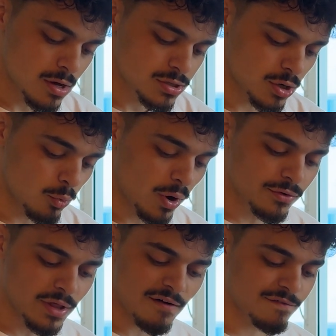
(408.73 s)
So
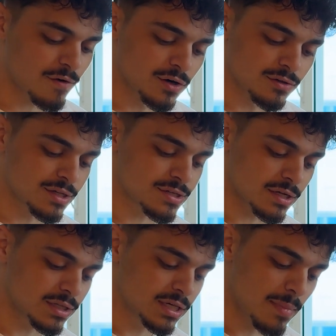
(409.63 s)
whether that funnel is
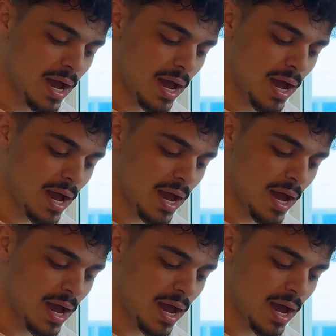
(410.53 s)
a lead